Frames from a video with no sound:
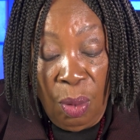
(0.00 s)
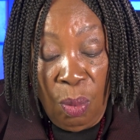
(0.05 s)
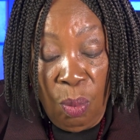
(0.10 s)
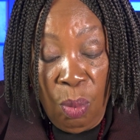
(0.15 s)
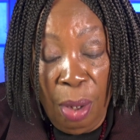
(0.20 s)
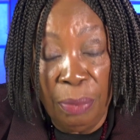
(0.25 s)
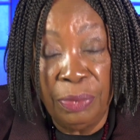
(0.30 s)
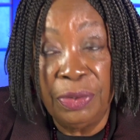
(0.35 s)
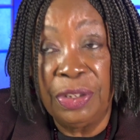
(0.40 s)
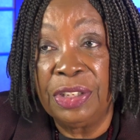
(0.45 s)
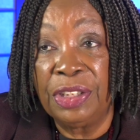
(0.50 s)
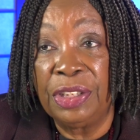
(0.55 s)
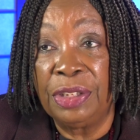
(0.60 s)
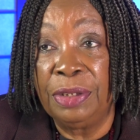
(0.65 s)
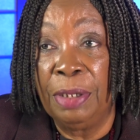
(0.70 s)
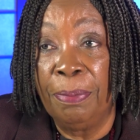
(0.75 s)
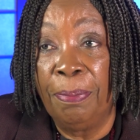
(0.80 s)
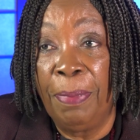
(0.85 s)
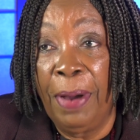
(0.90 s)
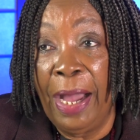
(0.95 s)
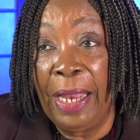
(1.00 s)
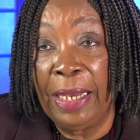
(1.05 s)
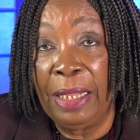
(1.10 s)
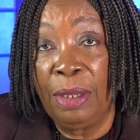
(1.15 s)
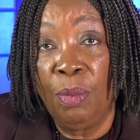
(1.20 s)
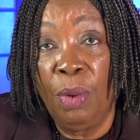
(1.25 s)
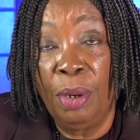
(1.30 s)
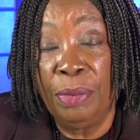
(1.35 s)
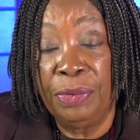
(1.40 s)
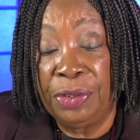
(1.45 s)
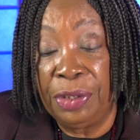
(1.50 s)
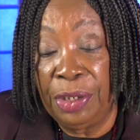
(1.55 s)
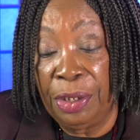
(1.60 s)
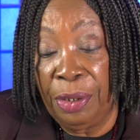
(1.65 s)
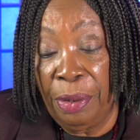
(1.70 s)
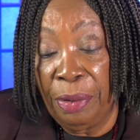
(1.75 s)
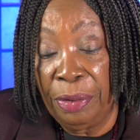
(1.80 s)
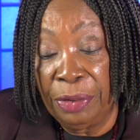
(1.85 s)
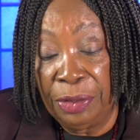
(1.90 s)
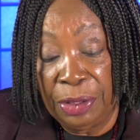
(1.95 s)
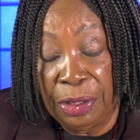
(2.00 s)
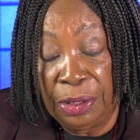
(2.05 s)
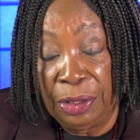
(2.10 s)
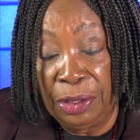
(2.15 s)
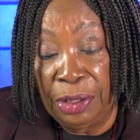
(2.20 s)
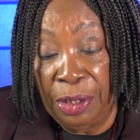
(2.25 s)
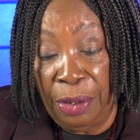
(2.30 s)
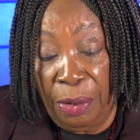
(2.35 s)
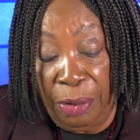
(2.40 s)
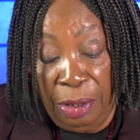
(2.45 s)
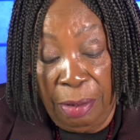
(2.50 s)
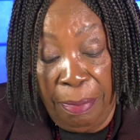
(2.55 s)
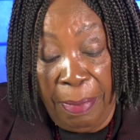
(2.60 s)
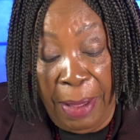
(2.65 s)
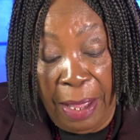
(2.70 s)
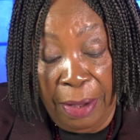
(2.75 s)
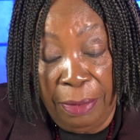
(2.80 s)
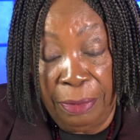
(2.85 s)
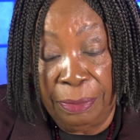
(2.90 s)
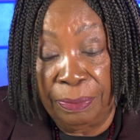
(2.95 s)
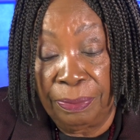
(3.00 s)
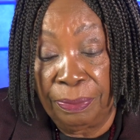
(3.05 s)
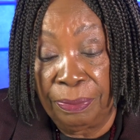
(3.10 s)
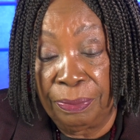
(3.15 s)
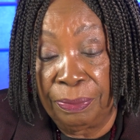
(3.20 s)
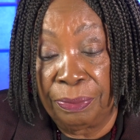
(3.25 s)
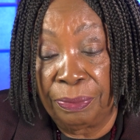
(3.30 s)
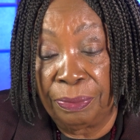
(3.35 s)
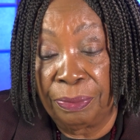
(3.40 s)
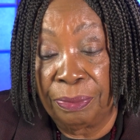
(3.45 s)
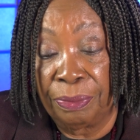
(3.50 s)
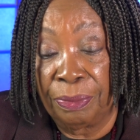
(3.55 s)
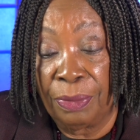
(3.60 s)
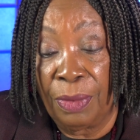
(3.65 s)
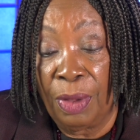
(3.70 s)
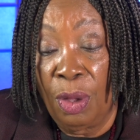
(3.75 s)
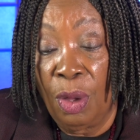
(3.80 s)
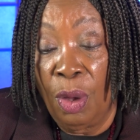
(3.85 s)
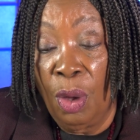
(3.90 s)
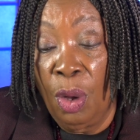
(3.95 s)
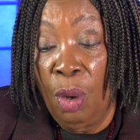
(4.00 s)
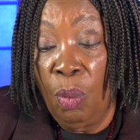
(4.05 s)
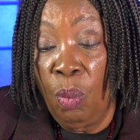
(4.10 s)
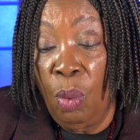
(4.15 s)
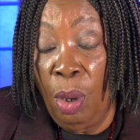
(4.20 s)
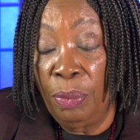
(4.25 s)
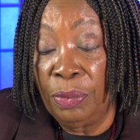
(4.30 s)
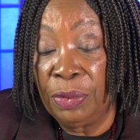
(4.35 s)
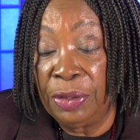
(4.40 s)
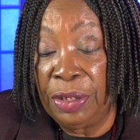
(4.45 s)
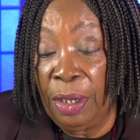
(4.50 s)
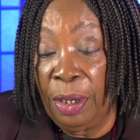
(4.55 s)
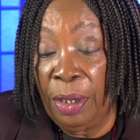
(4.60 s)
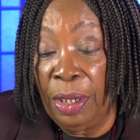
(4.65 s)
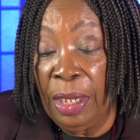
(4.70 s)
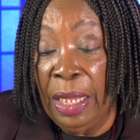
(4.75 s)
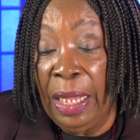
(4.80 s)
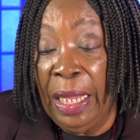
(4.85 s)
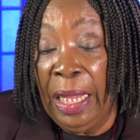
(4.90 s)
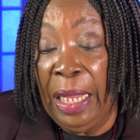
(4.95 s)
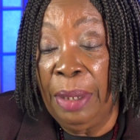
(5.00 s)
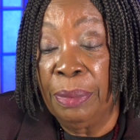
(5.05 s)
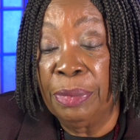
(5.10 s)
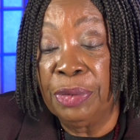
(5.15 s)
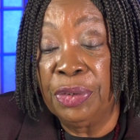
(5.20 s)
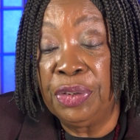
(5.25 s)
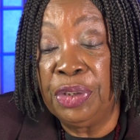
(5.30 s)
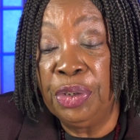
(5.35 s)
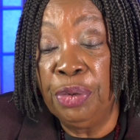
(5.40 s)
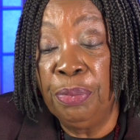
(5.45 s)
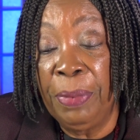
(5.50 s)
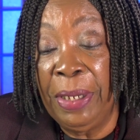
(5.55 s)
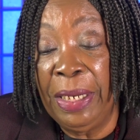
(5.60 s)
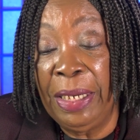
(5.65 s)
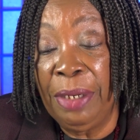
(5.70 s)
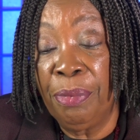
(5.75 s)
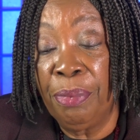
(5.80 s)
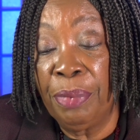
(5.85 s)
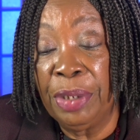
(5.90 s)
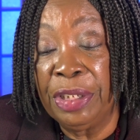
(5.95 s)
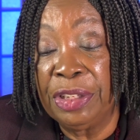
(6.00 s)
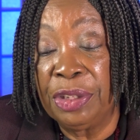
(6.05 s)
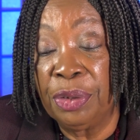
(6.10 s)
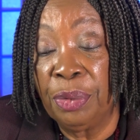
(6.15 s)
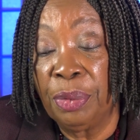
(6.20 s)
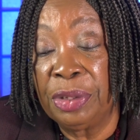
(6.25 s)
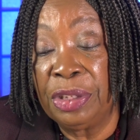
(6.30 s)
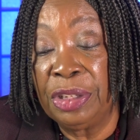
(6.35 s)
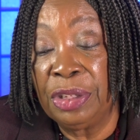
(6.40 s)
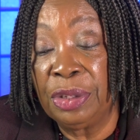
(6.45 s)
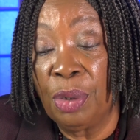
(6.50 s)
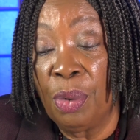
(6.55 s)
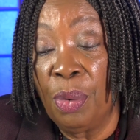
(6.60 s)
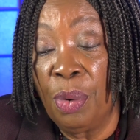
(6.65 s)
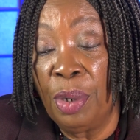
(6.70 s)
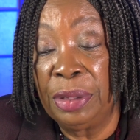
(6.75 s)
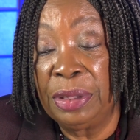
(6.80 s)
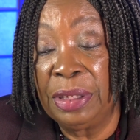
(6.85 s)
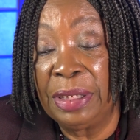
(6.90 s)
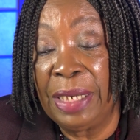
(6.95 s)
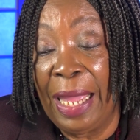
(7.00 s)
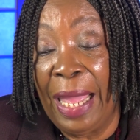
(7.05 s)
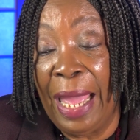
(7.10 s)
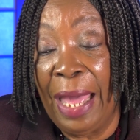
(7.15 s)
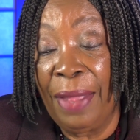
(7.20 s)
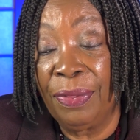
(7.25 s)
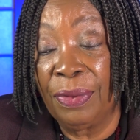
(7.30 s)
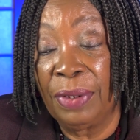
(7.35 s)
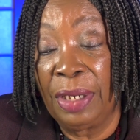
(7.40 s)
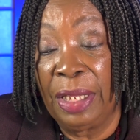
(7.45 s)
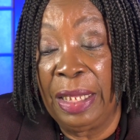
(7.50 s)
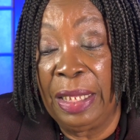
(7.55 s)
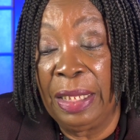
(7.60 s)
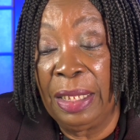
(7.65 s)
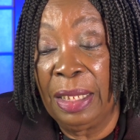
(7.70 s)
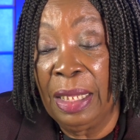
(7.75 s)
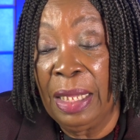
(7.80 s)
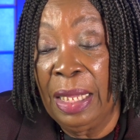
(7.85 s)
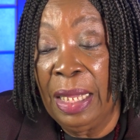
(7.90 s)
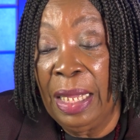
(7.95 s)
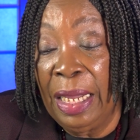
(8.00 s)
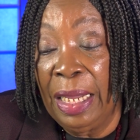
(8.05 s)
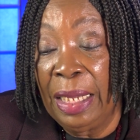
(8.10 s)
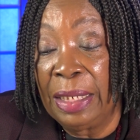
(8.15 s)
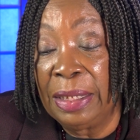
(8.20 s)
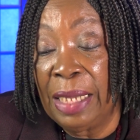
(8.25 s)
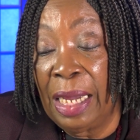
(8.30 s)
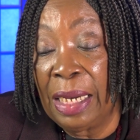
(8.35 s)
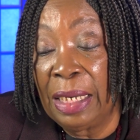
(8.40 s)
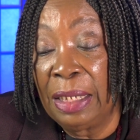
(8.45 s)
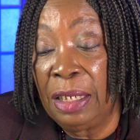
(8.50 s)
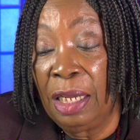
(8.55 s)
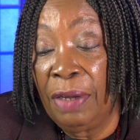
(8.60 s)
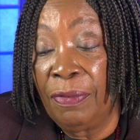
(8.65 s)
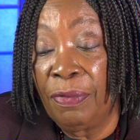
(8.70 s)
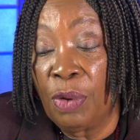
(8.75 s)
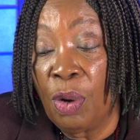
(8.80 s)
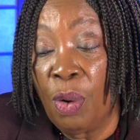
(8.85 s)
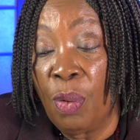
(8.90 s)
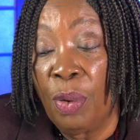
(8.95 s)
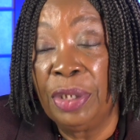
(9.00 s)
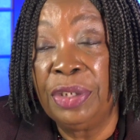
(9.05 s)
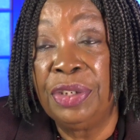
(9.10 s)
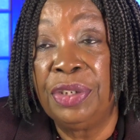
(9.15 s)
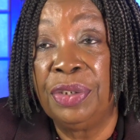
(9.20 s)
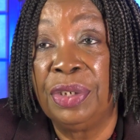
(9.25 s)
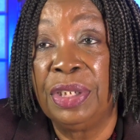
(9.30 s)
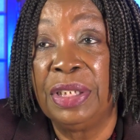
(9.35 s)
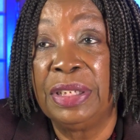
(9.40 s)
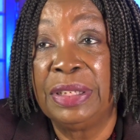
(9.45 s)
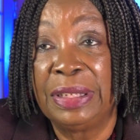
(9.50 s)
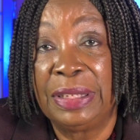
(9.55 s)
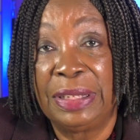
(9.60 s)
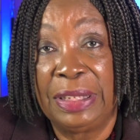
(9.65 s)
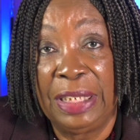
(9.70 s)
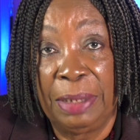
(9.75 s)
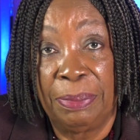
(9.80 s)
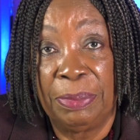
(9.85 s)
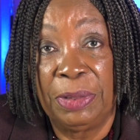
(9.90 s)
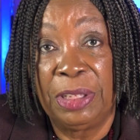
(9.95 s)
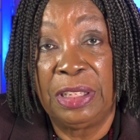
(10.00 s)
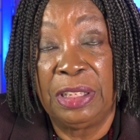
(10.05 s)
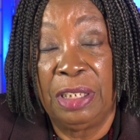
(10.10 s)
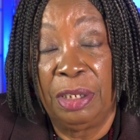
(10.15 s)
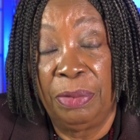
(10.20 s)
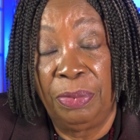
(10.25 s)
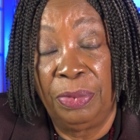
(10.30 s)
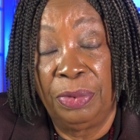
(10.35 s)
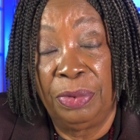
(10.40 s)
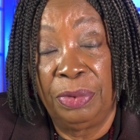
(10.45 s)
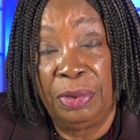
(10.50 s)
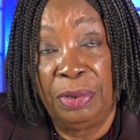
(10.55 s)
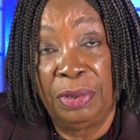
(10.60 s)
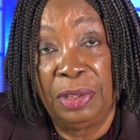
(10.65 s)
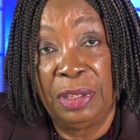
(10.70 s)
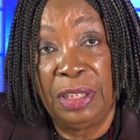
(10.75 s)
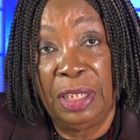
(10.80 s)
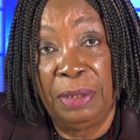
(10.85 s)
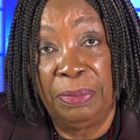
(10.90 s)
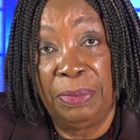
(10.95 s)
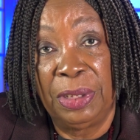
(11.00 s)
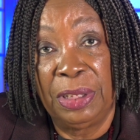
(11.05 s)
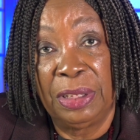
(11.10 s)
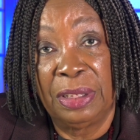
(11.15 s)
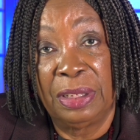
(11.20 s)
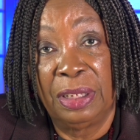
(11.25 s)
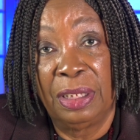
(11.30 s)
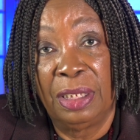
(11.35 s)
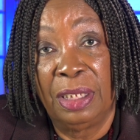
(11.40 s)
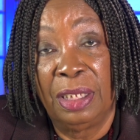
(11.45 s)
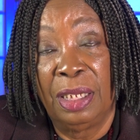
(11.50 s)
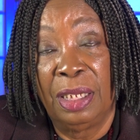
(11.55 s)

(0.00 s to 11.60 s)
What was the body, what was the girls concerned about? What was their, it was too many resources going to the athlete and not enough going to the STEM subjects.